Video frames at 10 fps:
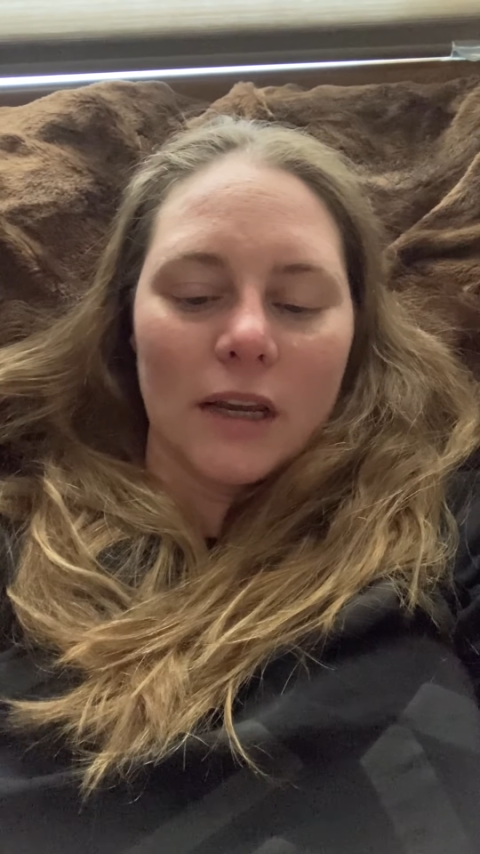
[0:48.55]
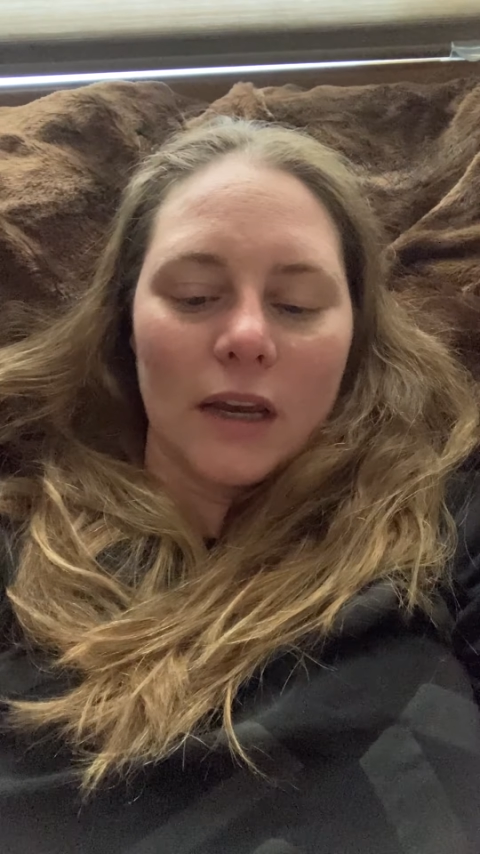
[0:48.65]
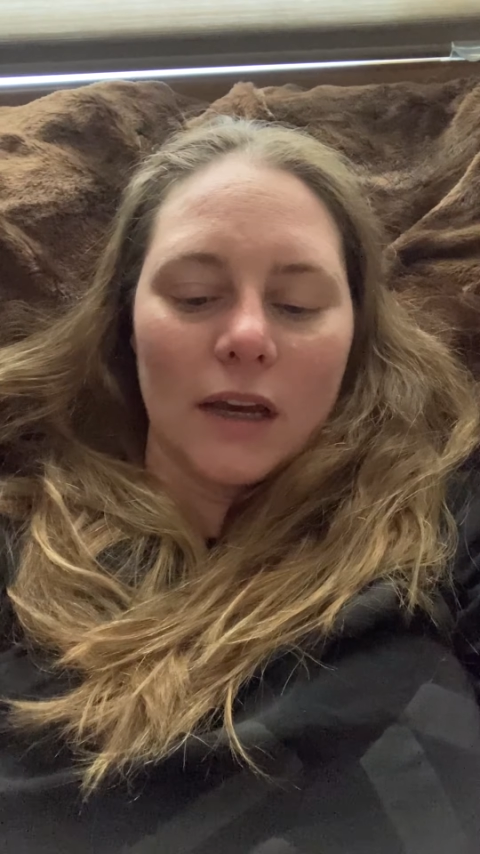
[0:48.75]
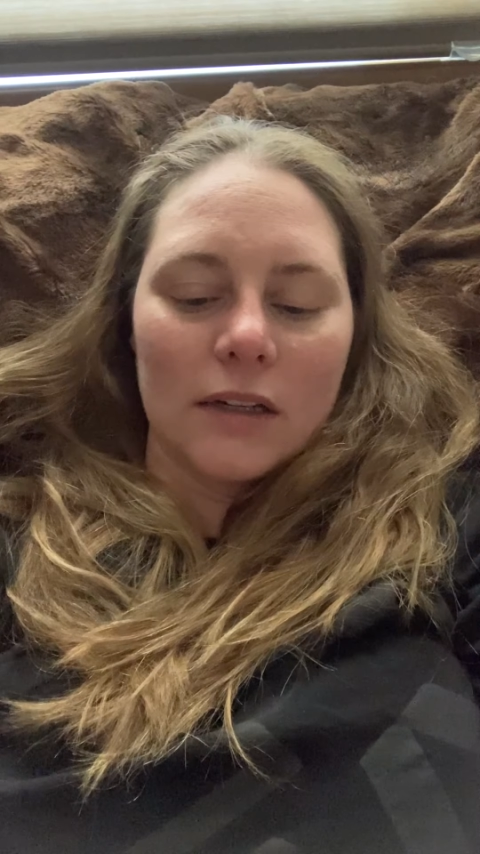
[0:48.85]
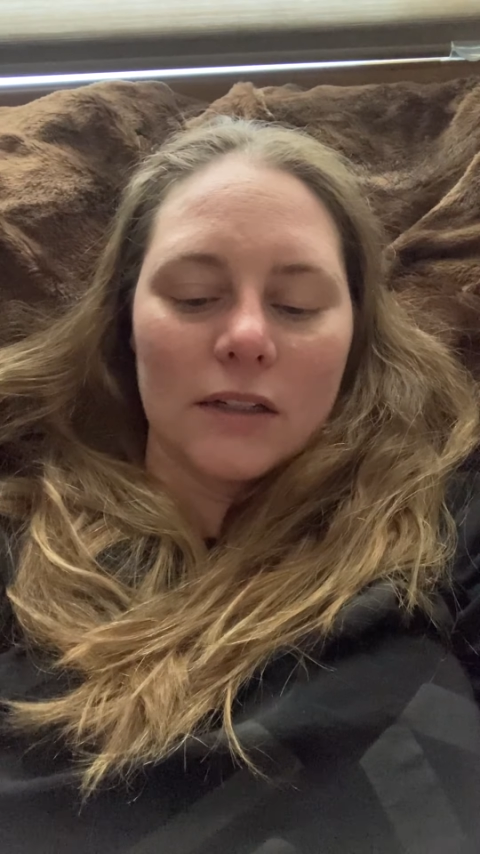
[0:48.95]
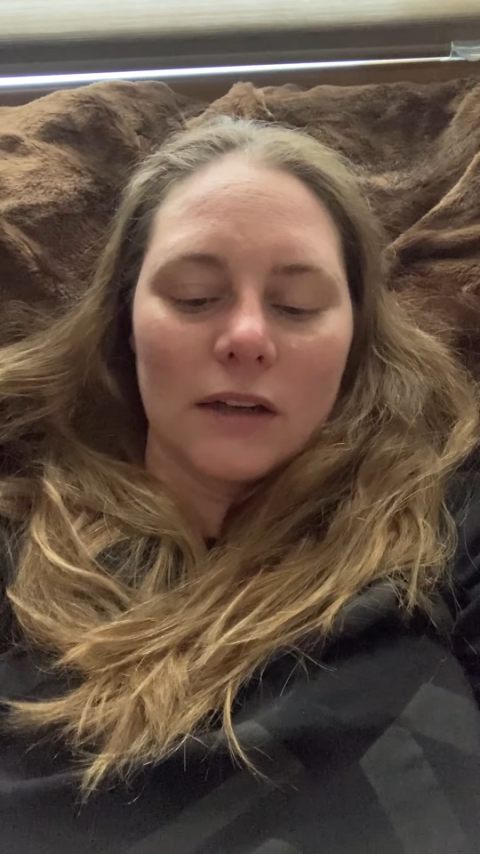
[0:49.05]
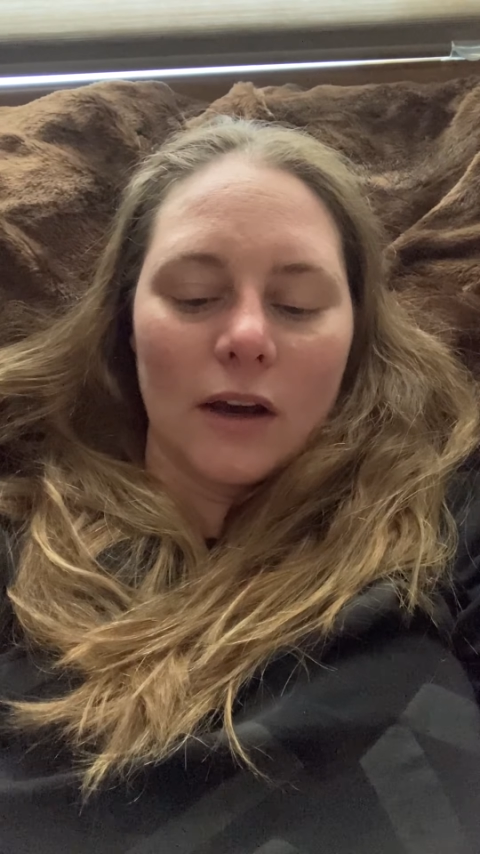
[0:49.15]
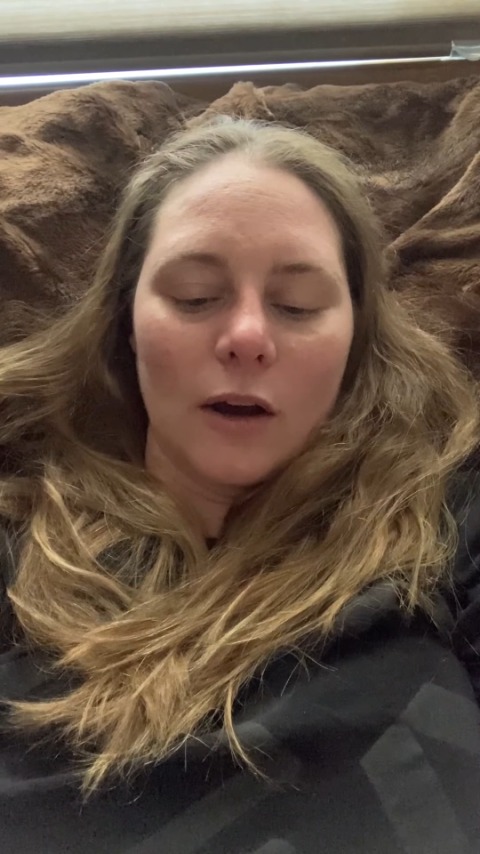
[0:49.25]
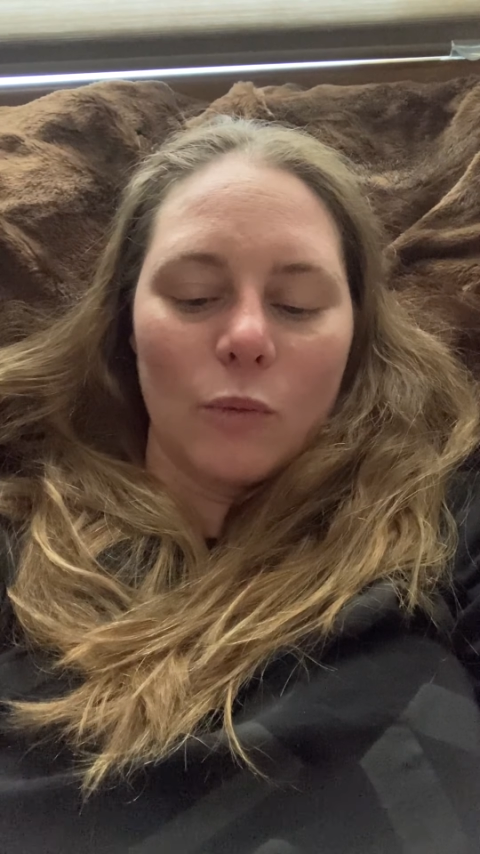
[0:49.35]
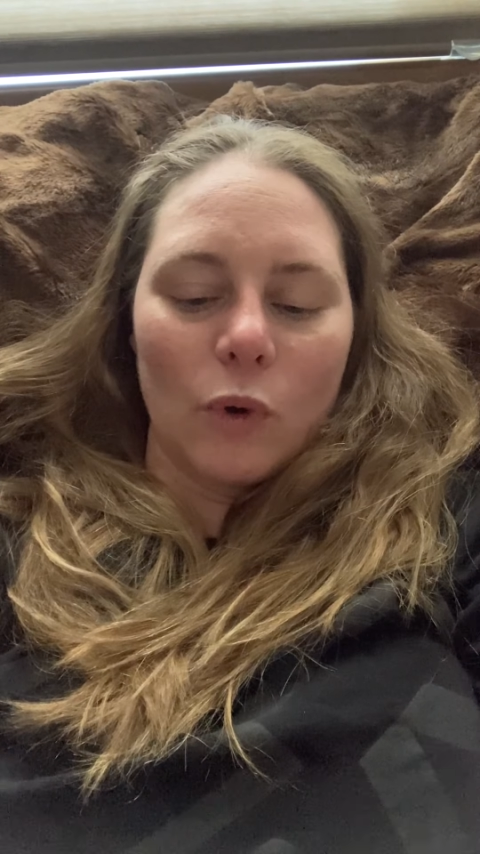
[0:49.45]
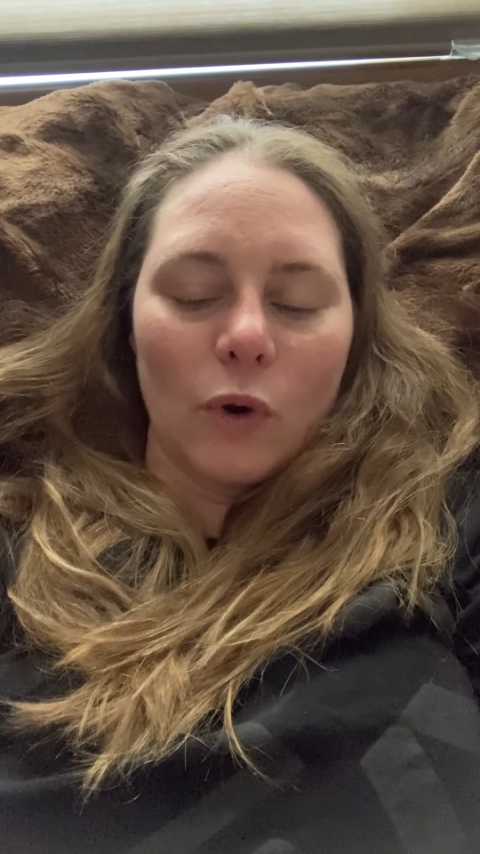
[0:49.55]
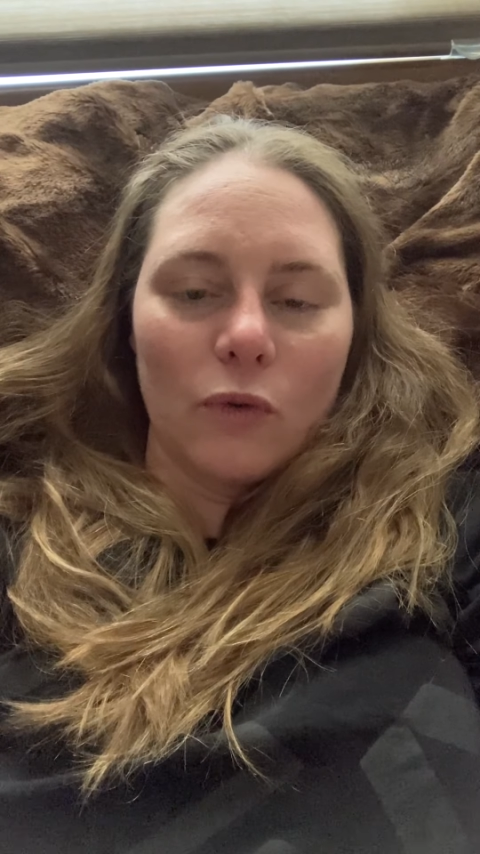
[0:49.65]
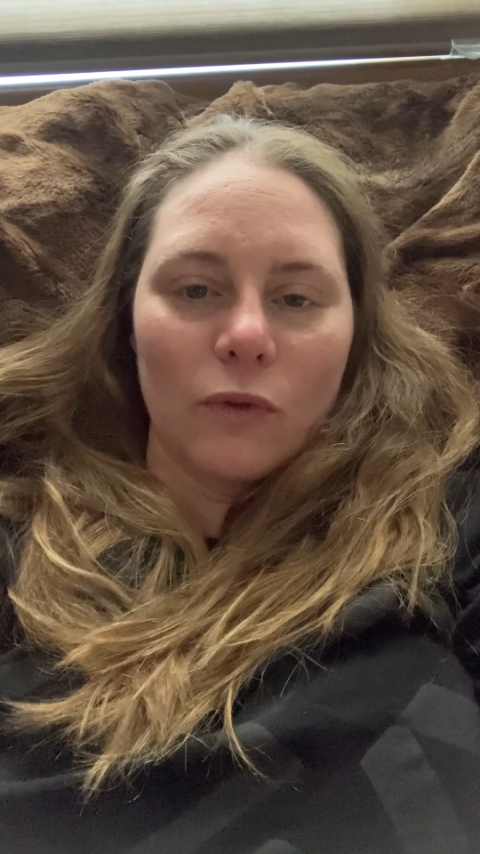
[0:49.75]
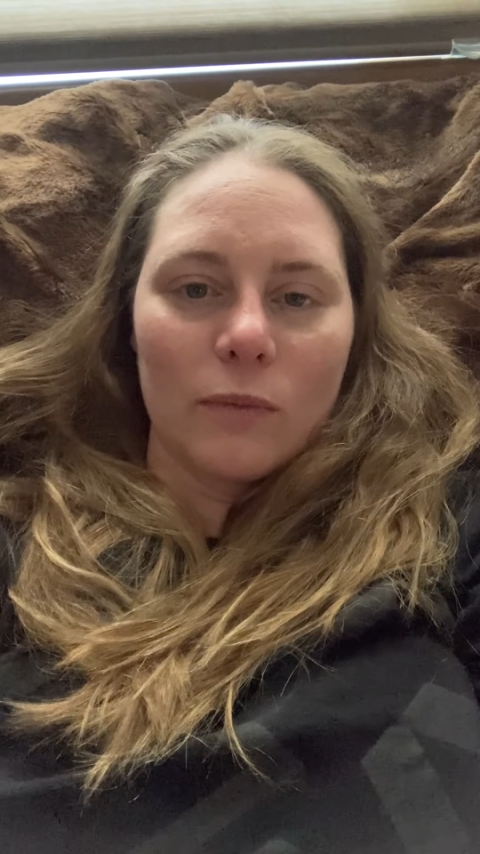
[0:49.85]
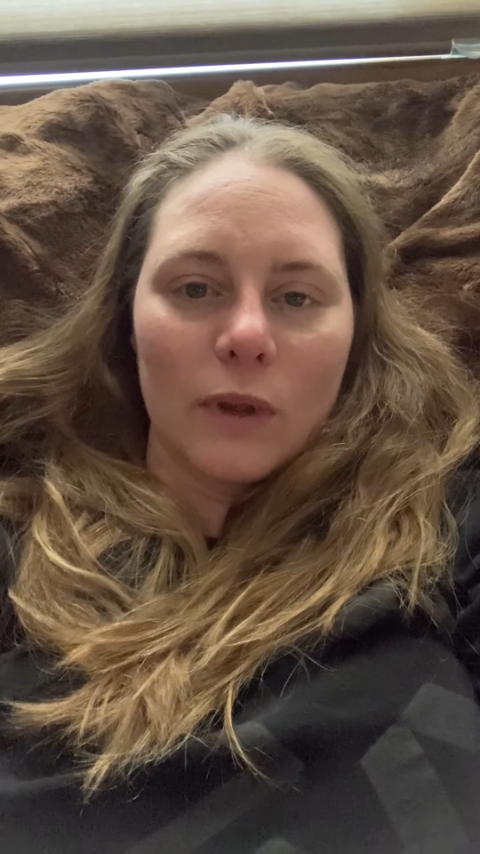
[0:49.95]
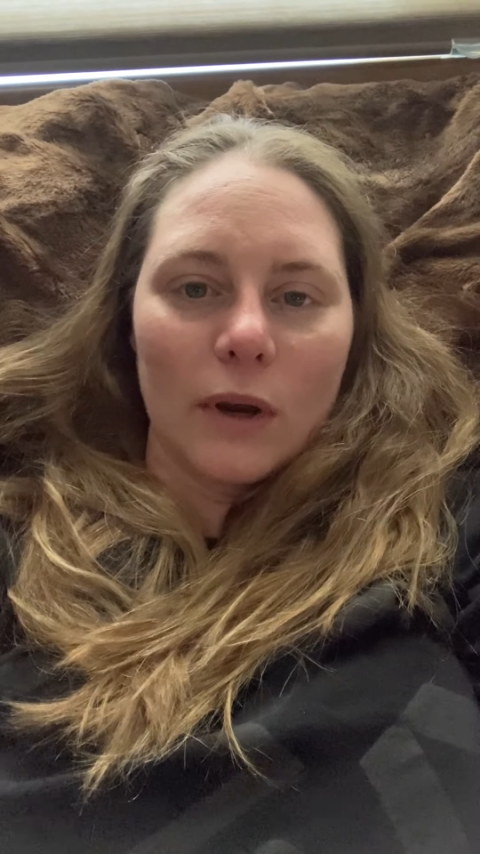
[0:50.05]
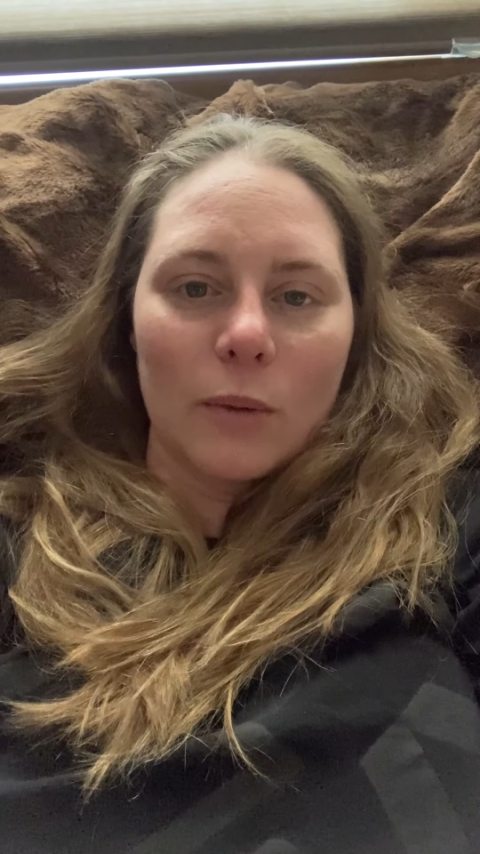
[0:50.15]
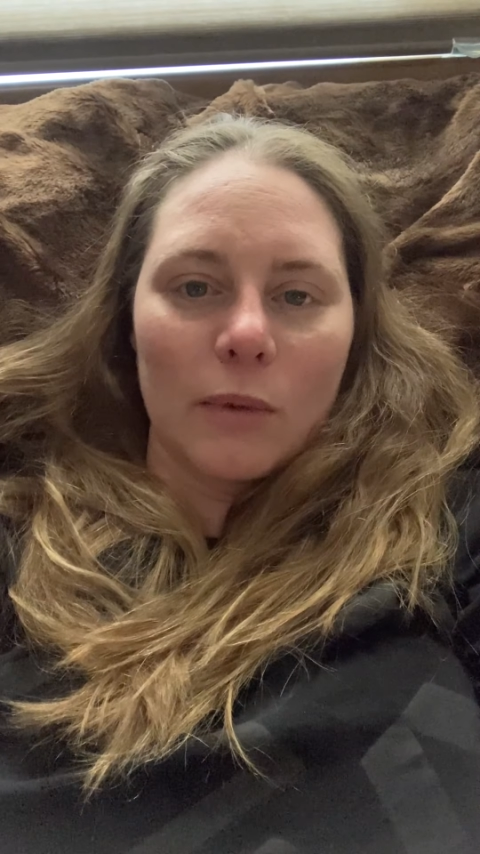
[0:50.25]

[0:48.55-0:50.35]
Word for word: and um, we'll go from there.